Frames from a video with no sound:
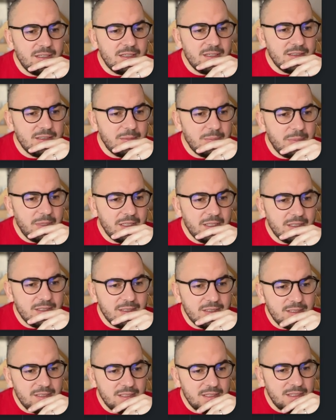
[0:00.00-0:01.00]

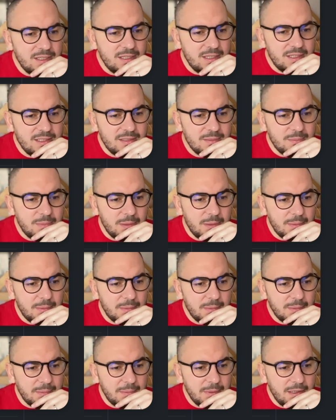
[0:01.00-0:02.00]
dependencies, blah blah
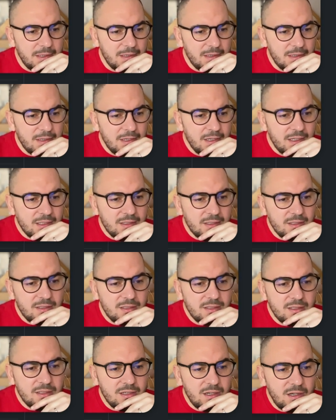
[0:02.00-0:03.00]
blah blah.
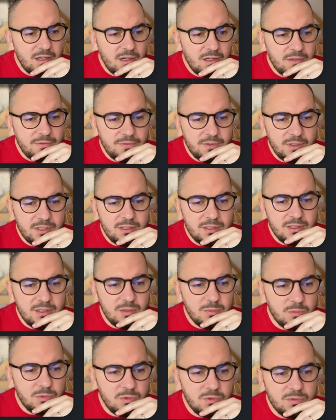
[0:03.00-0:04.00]
Turn off and
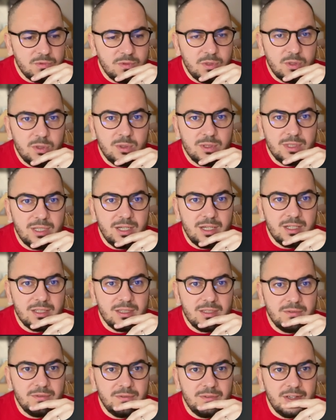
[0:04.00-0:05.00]
remove old
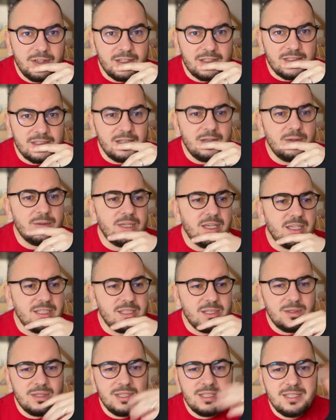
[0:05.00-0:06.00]
artifacts. Okay,
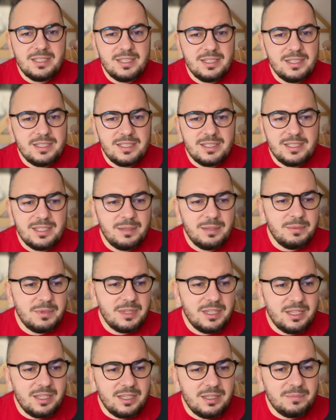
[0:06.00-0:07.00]
so this is
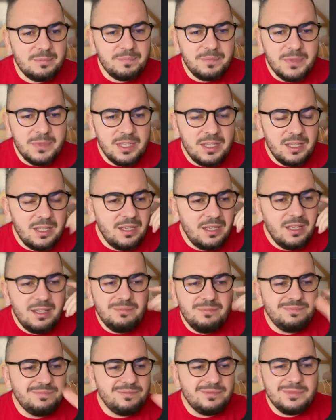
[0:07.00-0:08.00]
something.
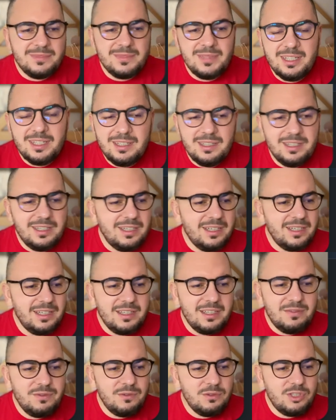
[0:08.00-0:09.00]

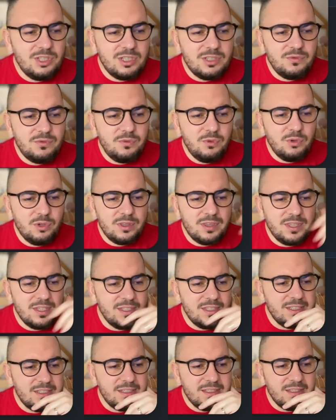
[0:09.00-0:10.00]
If you just fork
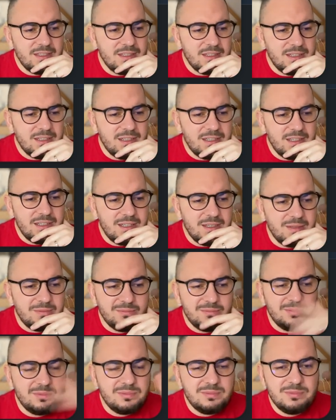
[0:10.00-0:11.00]
this,
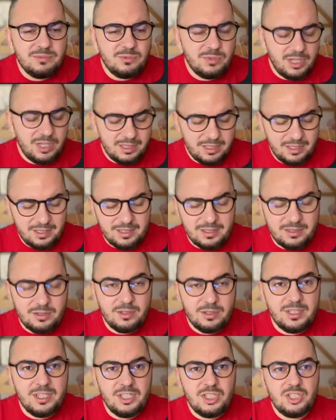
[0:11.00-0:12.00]
we have this
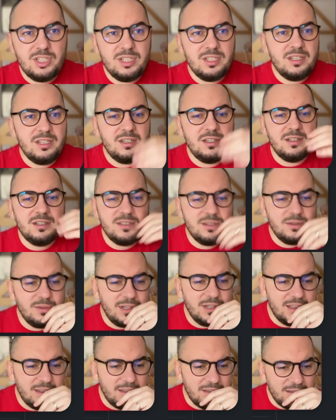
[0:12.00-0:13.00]
condition here, so
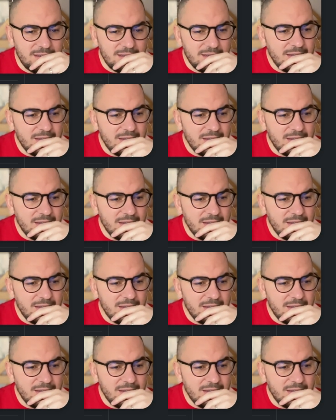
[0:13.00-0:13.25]
nothing